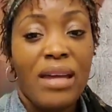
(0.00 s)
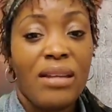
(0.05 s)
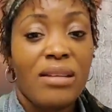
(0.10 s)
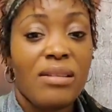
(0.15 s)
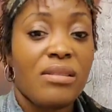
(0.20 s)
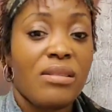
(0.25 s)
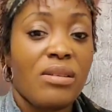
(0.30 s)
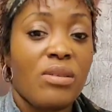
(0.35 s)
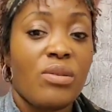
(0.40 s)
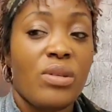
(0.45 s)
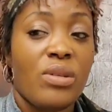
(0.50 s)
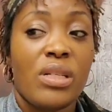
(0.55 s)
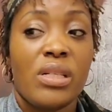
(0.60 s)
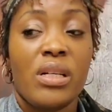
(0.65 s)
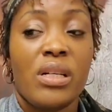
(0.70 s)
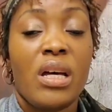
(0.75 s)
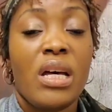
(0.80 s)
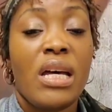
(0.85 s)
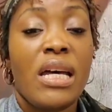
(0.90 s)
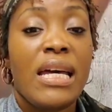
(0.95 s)
that is so
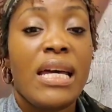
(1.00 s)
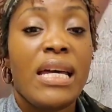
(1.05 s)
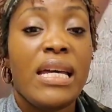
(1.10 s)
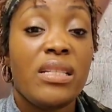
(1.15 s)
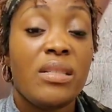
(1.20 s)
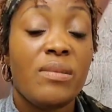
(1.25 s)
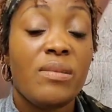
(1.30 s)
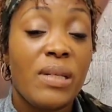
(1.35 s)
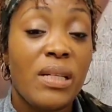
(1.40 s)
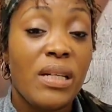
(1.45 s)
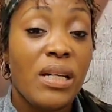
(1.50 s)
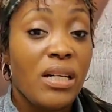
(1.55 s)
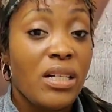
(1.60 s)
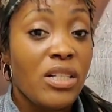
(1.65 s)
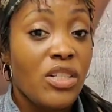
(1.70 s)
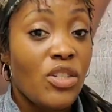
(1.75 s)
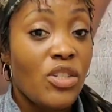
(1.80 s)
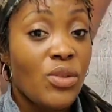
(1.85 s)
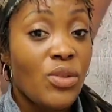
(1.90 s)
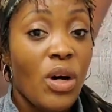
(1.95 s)
good is
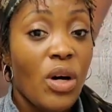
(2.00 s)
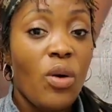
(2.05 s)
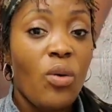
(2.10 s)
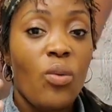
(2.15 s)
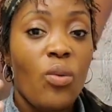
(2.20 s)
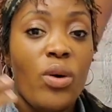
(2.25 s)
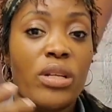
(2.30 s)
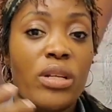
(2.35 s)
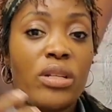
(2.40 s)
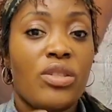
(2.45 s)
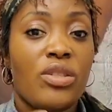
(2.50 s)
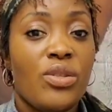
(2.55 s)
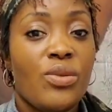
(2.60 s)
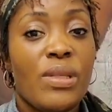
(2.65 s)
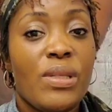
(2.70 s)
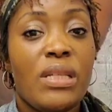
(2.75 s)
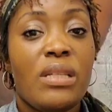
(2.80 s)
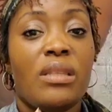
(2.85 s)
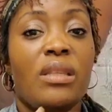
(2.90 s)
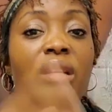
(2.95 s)
because you don't want to do
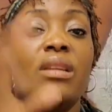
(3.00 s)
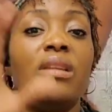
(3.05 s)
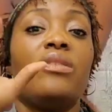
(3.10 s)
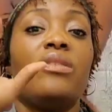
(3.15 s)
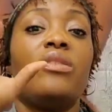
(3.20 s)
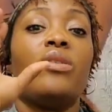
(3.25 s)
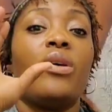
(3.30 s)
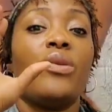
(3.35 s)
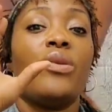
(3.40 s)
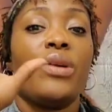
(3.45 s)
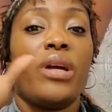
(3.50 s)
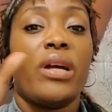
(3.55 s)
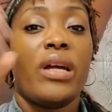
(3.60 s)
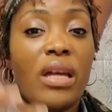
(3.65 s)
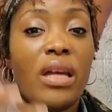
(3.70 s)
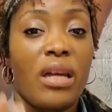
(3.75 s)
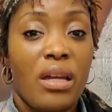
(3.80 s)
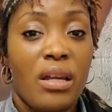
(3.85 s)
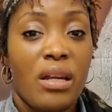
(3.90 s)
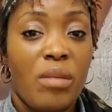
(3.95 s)
anything to throw your
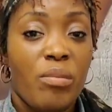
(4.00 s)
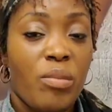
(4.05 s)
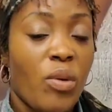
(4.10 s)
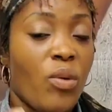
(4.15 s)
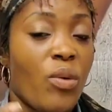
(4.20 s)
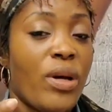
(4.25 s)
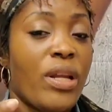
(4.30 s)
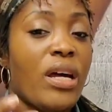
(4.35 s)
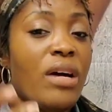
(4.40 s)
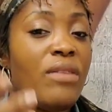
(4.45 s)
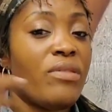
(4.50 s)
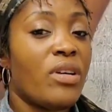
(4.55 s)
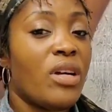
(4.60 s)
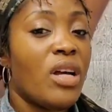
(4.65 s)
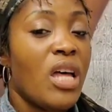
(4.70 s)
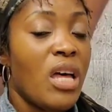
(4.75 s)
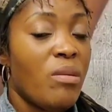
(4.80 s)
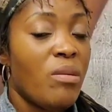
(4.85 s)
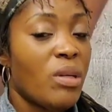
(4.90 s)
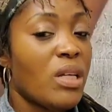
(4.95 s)
head up or
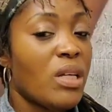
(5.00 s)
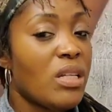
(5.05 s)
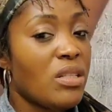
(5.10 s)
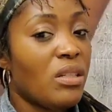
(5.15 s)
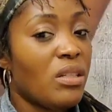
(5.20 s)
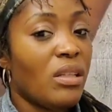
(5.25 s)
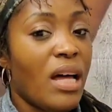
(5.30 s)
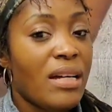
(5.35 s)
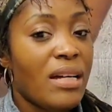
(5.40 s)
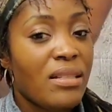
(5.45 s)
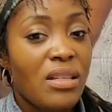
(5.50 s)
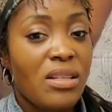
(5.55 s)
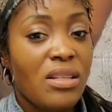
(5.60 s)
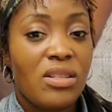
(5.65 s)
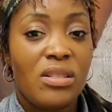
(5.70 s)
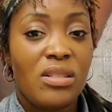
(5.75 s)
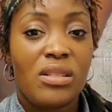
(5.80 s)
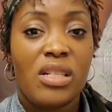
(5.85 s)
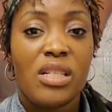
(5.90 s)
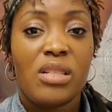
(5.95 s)
whatever, because your
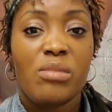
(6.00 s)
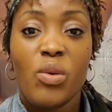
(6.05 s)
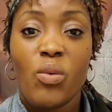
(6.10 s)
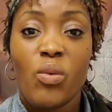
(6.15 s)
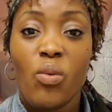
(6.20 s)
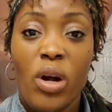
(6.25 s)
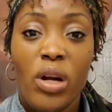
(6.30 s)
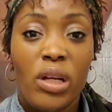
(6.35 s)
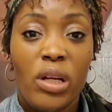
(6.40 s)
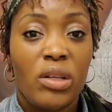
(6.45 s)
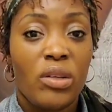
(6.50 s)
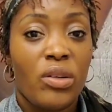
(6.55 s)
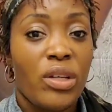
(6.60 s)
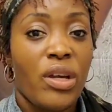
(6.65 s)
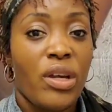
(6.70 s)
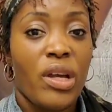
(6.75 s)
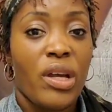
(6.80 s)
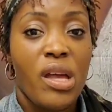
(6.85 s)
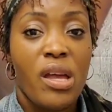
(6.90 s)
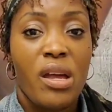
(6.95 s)
loctician is going to be working
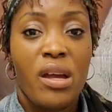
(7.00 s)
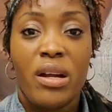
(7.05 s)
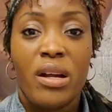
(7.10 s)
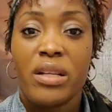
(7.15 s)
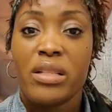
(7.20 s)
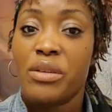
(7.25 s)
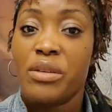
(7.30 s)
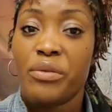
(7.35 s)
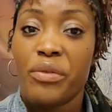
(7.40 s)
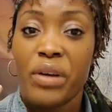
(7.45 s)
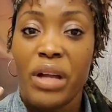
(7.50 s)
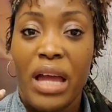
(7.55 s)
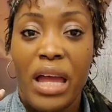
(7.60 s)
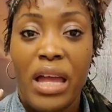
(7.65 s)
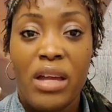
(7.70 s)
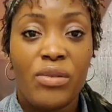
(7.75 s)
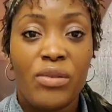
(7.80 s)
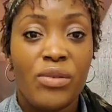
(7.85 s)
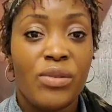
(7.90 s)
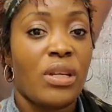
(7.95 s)
on your hair at different
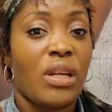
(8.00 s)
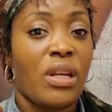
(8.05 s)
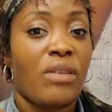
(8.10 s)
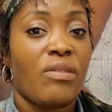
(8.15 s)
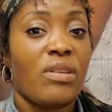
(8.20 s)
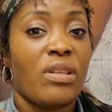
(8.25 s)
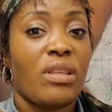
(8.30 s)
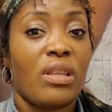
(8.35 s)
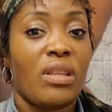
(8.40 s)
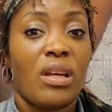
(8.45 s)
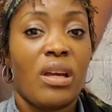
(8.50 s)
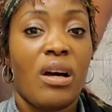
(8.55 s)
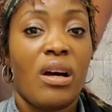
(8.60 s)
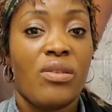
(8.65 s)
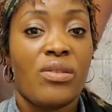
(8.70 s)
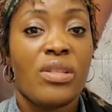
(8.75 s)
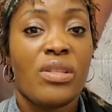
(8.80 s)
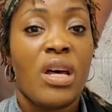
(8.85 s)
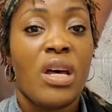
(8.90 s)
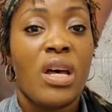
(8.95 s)
angles and everything
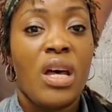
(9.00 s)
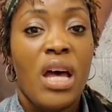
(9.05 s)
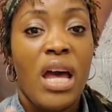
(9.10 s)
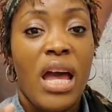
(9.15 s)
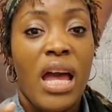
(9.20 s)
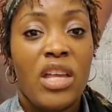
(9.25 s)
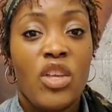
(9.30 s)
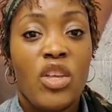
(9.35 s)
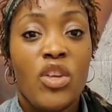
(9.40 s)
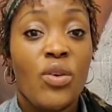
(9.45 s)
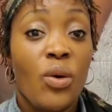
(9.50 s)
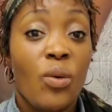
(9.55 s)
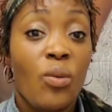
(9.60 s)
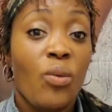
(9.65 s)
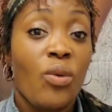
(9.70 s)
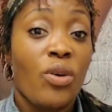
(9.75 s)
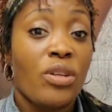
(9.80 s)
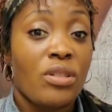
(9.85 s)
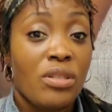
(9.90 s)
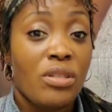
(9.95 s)
else. And you don't
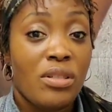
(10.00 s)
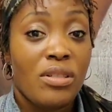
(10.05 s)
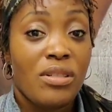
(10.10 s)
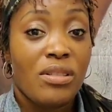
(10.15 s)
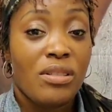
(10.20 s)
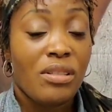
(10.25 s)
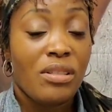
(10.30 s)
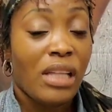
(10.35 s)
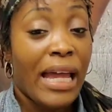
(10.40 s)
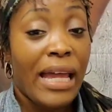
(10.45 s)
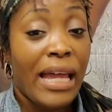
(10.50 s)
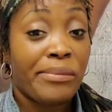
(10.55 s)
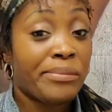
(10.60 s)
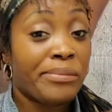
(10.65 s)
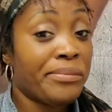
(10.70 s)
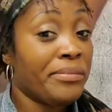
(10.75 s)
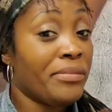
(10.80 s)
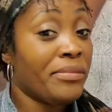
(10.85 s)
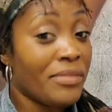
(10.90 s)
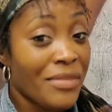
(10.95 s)
want to just like